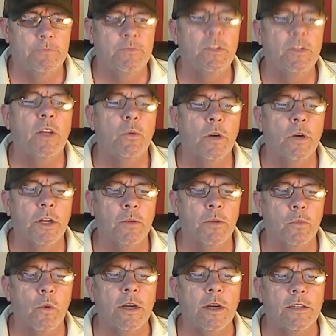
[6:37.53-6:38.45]
It really
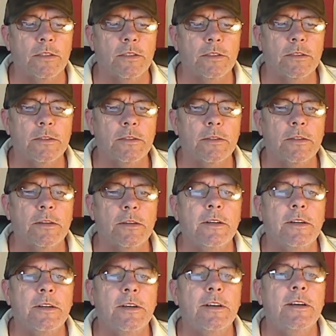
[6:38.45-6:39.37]
was.
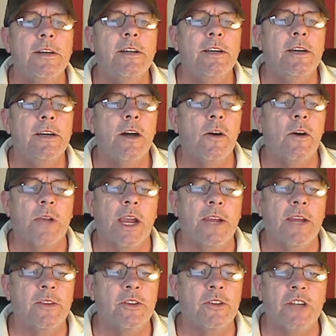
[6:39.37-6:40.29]

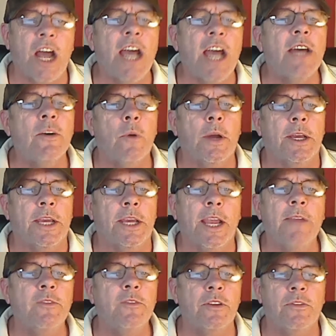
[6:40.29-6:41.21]
Okay, the title I
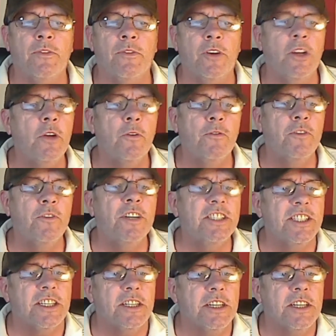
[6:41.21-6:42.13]
gave to the video
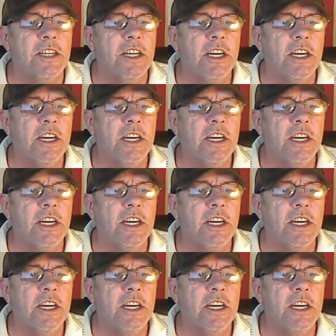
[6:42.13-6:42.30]
fits it.